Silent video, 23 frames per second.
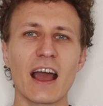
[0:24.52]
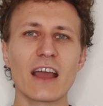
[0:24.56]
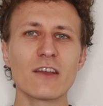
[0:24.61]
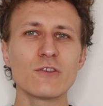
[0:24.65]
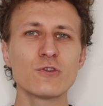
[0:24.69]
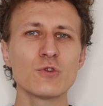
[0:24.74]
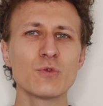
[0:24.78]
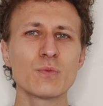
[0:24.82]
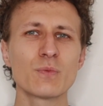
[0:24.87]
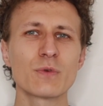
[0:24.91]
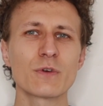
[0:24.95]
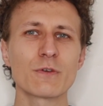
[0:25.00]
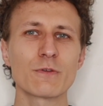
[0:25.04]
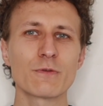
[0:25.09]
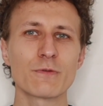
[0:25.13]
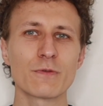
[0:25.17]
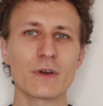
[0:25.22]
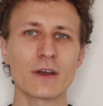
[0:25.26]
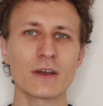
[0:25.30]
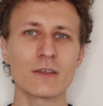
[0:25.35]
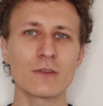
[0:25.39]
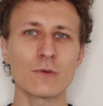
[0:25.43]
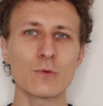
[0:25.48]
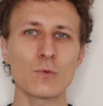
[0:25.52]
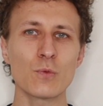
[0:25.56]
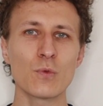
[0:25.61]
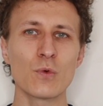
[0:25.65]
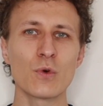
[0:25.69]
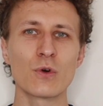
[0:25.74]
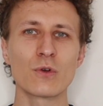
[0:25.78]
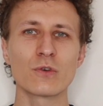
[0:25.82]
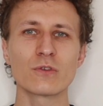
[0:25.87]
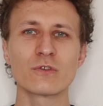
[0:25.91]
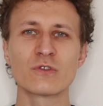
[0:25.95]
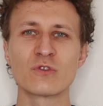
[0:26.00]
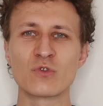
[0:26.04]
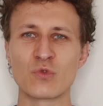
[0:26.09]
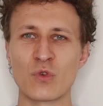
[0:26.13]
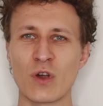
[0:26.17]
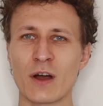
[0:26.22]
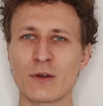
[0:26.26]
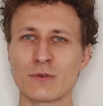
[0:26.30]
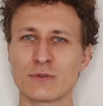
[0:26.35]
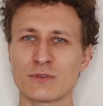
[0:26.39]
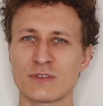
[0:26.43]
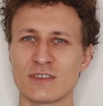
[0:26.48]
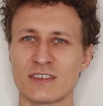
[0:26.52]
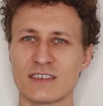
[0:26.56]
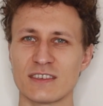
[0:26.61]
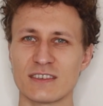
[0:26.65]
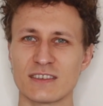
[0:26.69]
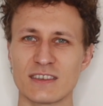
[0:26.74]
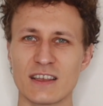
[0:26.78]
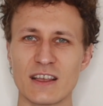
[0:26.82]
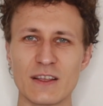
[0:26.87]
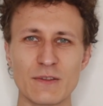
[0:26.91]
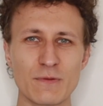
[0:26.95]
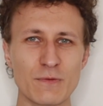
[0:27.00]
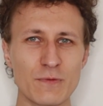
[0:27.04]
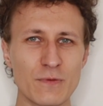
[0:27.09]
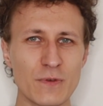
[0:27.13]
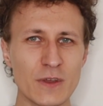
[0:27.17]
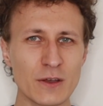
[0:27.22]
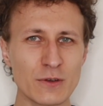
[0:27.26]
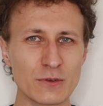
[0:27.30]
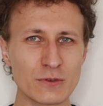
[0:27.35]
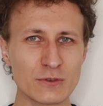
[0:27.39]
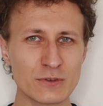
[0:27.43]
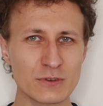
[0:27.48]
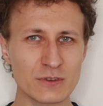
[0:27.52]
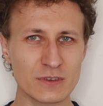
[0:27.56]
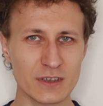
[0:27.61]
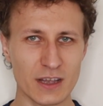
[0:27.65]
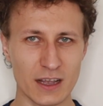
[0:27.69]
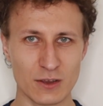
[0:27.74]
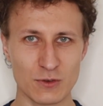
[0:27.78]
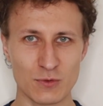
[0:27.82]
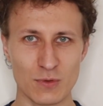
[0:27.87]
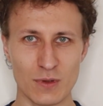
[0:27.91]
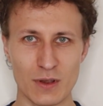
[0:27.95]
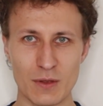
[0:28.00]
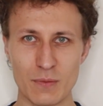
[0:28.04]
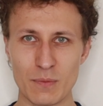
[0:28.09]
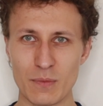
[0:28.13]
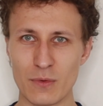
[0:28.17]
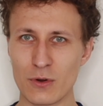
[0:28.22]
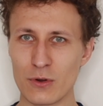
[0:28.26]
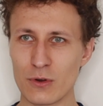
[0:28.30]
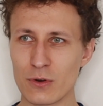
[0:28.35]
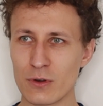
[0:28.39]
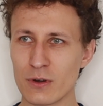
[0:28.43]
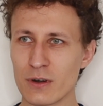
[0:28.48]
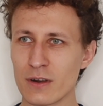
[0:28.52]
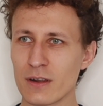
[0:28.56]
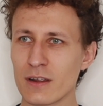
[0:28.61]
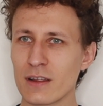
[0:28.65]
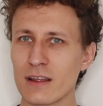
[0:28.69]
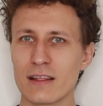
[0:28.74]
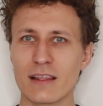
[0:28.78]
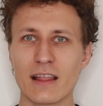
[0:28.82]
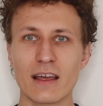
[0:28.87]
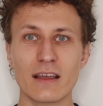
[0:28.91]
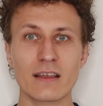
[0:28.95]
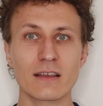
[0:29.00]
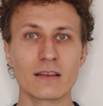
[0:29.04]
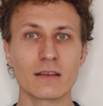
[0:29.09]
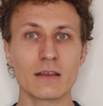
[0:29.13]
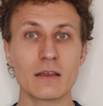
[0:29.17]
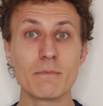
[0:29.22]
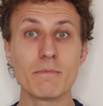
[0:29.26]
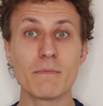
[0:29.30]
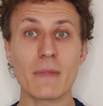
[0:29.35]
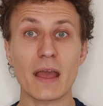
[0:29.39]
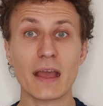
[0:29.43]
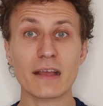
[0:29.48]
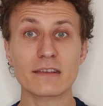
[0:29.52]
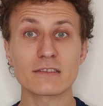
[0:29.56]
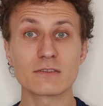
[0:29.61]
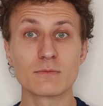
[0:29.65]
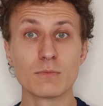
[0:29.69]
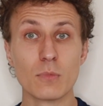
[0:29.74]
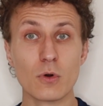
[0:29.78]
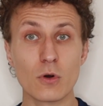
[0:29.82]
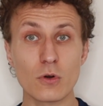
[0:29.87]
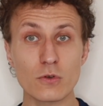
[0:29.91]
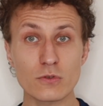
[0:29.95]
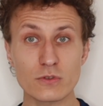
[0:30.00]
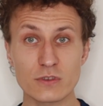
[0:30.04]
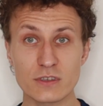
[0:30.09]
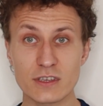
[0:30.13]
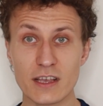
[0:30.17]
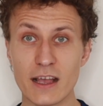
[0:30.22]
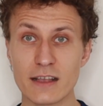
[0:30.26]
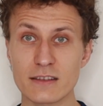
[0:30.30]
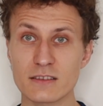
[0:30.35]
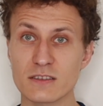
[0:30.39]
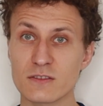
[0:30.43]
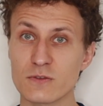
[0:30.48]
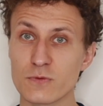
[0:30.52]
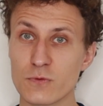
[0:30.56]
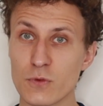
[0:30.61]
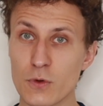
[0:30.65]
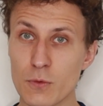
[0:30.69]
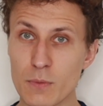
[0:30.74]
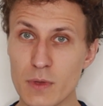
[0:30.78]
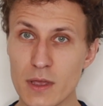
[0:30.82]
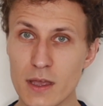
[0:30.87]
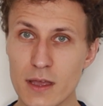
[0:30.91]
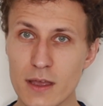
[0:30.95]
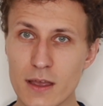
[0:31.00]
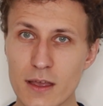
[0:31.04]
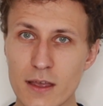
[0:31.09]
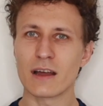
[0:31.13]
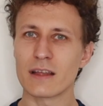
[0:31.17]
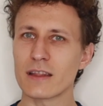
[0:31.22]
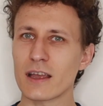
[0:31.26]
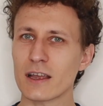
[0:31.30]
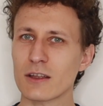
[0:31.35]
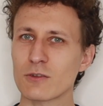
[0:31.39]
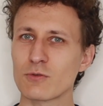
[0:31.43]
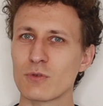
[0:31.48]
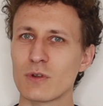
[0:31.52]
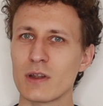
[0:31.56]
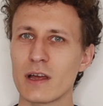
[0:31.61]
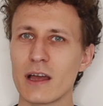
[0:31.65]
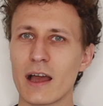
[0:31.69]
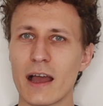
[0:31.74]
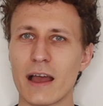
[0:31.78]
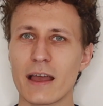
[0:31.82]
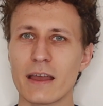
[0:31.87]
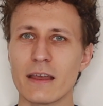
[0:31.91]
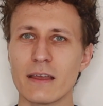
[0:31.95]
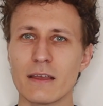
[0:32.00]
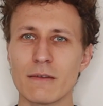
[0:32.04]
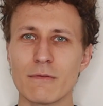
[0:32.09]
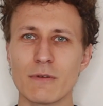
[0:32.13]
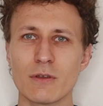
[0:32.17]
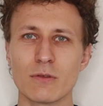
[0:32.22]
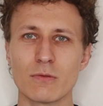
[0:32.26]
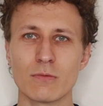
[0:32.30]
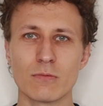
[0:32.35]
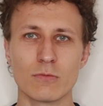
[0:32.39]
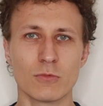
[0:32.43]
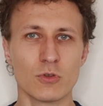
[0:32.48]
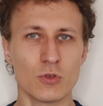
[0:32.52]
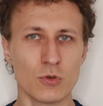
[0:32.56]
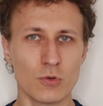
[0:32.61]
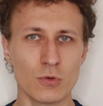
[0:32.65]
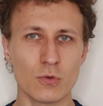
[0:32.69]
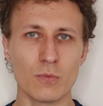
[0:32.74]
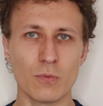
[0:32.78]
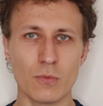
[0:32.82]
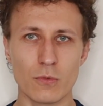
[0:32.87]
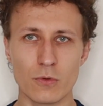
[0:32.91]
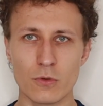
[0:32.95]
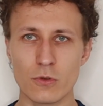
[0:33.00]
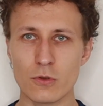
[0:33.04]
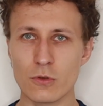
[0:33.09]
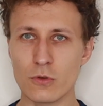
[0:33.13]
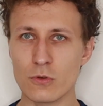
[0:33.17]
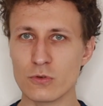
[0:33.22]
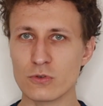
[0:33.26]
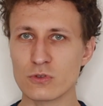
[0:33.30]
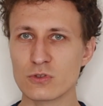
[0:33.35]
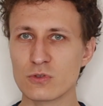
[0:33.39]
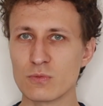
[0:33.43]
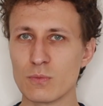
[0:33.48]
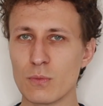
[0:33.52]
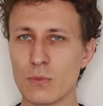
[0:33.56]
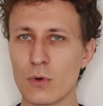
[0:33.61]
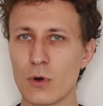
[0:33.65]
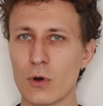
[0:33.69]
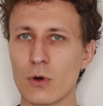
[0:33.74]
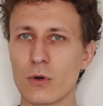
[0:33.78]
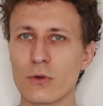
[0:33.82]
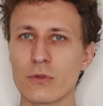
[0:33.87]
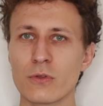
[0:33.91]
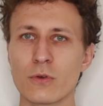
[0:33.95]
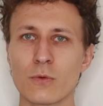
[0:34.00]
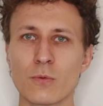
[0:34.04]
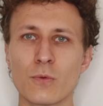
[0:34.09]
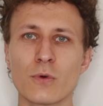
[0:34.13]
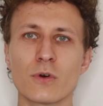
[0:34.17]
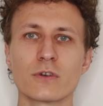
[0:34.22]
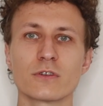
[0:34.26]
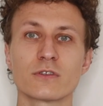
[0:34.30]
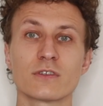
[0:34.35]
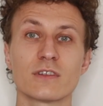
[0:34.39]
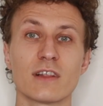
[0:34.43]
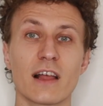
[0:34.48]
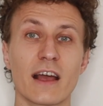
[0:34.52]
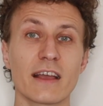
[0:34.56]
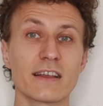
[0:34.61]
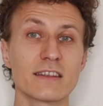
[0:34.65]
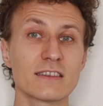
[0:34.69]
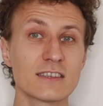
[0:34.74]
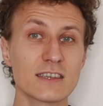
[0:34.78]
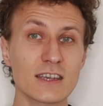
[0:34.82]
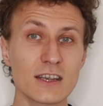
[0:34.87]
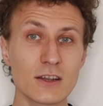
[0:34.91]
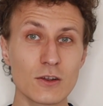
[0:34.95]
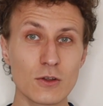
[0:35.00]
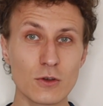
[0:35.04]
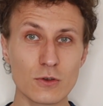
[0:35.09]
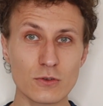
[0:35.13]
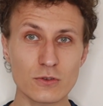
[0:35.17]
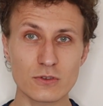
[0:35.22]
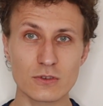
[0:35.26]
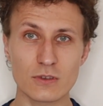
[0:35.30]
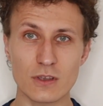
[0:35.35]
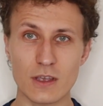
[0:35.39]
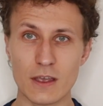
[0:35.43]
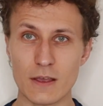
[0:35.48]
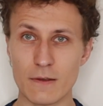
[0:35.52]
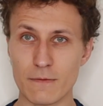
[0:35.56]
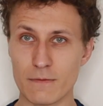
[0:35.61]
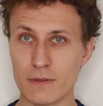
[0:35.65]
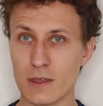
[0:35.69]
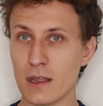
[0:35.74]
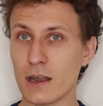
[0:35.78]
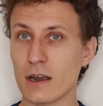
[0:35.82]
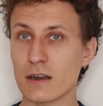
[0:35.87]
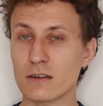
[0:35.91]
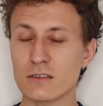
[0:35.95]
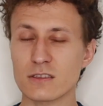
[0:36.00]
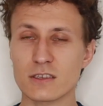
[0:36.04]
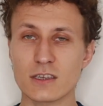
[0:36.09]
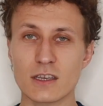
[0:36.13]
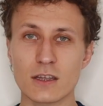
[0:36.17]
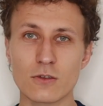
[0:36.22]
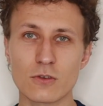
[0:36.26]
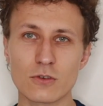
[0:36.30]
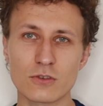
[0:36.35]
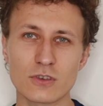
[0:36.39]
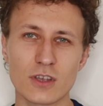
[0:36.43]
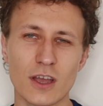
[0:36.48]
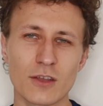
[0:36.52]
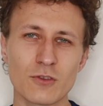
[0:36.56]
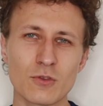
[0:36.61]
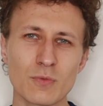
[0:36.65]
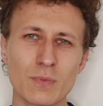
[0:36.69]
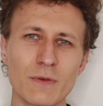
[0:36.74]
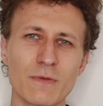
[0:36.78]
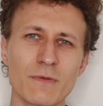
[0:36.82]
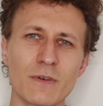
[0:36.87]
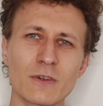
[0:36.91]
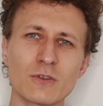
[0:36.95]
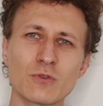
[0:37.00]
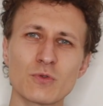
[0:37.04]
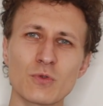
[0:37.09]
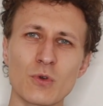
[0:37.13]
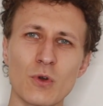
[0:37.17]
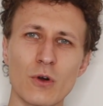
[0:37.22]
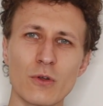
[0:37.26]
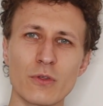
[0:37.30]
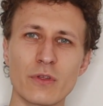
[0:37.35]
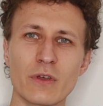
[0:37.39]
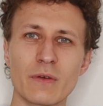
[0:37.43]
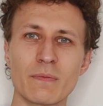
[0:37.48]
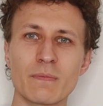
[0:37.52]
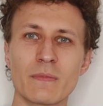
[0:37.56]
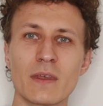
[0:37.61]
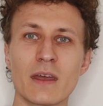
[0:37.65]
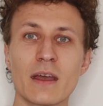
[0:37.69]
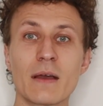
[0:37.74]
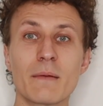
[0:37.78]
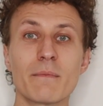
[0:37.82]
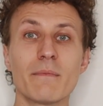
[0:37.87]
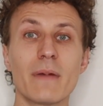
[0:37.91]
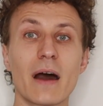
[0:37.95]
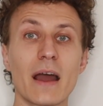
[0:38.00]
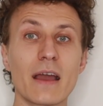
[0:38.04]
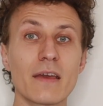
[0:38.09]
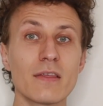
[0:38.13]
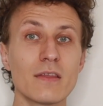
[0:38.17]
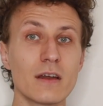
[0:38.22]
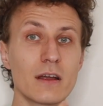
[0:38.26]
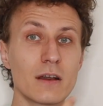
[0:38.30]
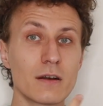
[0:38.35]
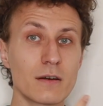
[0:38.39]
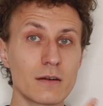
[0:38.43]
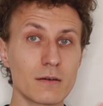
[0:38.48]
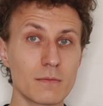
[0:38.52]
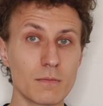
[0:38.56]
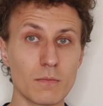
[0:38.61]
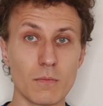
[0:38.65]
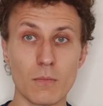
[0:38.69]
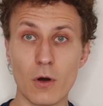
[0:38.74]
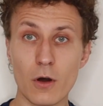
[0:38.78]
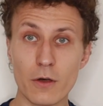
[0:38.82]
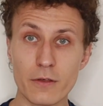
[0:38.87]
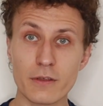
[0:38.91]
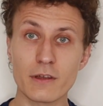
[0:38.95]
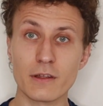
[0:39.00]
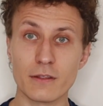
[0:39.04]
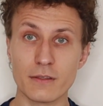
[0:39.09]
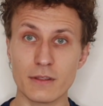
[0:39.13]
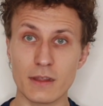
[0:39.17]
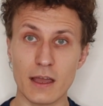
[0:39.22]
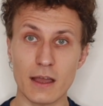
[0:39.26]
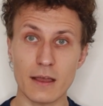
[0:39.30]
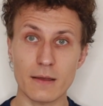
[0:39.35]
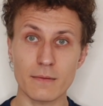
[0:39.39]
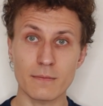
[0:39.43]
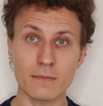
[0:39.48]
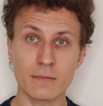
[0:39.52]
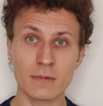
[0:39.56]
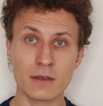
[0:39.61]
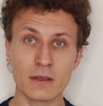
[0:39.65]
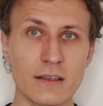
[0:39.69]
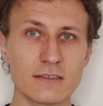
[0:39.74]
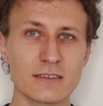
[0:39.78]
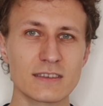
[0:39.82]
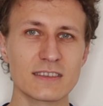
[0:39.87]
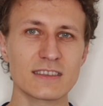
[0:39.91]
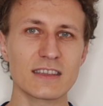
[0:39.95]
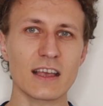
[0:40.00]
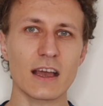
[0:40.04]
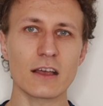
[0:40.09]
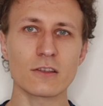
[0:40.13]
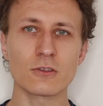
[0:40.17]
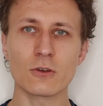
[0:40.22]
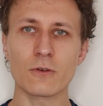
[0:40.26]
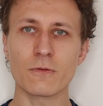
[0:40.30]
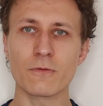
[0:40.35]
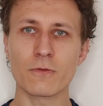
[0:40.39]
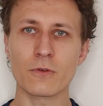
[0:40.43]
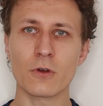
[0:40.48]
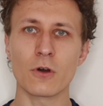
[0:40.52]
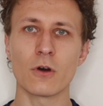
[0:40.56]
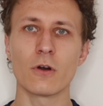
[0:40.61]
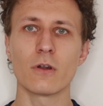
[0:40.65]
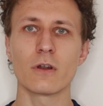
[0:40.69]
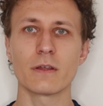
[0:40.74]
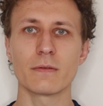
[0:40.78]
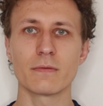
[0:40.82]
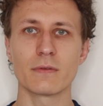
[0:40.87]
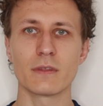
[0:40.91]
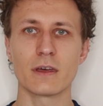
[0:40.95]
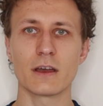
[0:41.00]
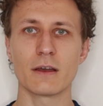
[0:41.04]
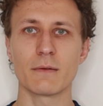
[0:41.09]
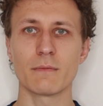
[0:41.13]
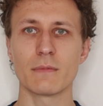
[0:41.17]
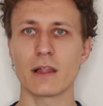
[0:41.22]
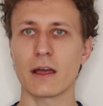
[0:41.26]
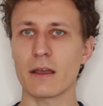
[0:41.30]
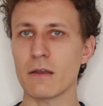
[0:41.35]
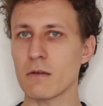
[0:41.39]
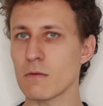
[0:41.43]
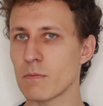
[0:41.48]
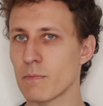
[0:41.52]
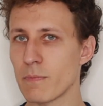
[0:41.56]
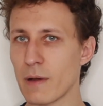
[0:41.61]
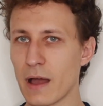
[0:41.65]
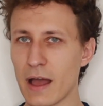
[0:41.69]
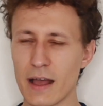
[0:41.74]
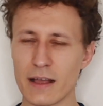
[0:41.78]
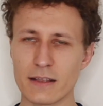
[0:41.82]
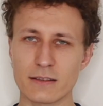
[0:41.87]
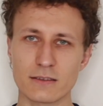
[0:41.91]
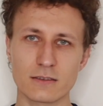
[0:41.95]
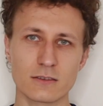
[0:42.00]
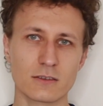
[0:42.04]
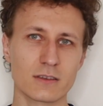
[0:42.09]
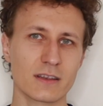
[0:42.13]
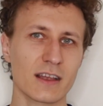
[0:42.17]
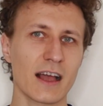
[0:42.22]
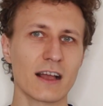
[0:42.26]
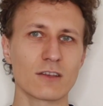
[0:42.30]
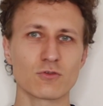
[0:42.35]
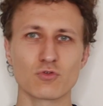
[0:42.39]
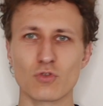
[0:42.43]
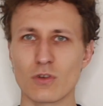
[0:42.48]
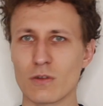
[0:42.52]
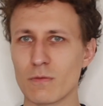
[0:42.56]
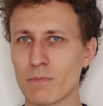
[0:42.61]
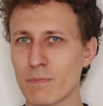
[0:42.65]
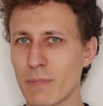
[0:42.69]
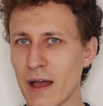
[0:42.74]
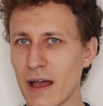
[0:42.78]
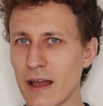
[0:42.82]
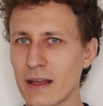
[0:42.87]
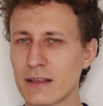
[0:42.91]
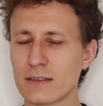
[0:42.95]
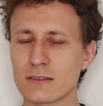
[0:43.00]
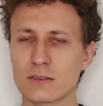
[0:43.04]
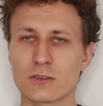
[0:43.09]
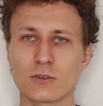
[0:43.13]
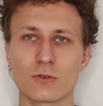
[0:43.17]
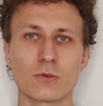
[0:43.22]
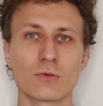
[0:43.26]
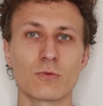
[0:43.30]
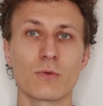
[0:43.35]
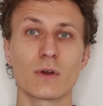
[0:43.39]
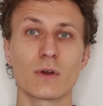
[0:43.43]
I do prefer the word trousers. It feels actually more like it makes more sense for me, and actually I even do use more the words like chinos. If they are chinos, I do prefer to call them by their model name instead of calling them like pants, casual pants or